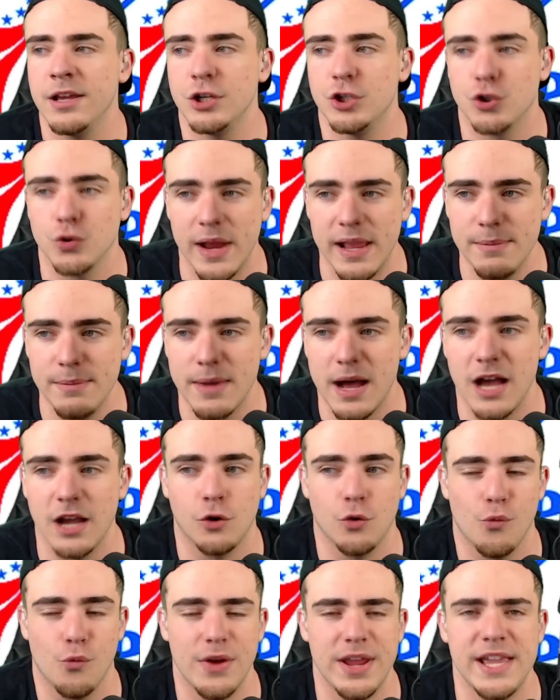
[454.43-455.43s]
Draymond
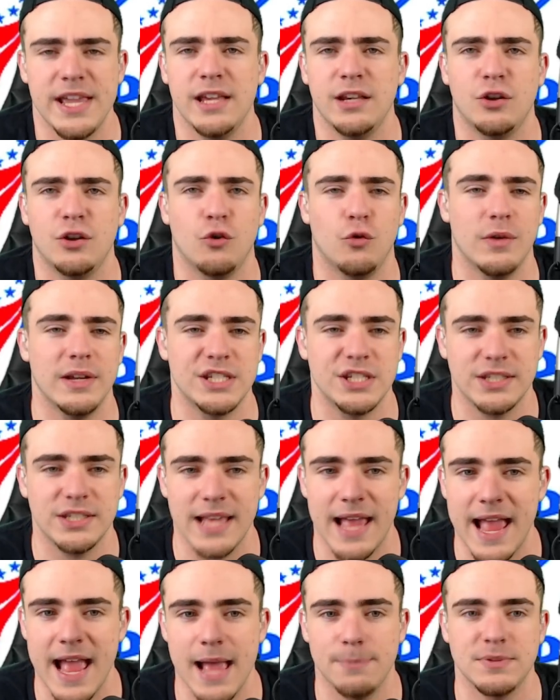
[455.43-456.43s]
Green,
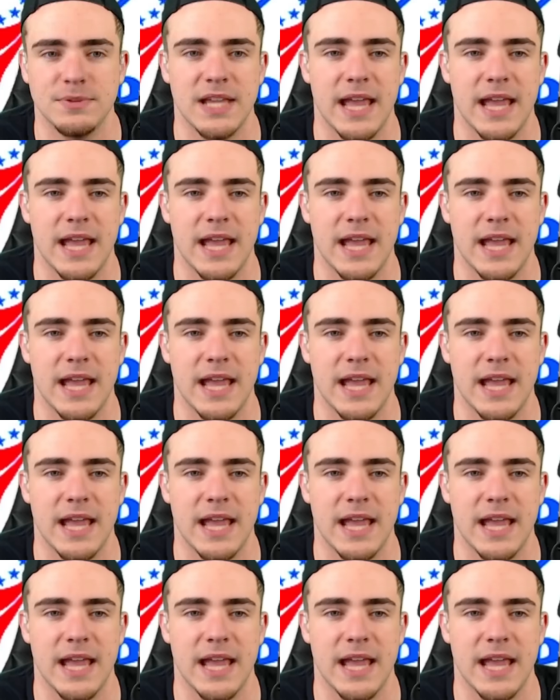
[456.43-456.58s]
Kristaps,